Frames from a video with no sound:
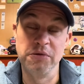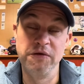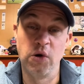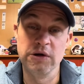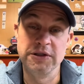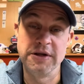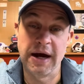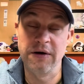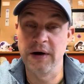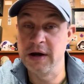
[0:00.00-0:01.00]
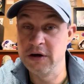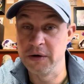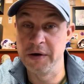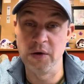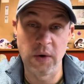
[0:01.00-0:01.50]
of course, the decorated
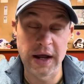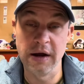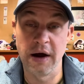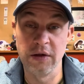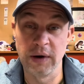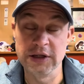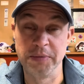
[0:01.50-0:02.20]
career, the winning and all the rest.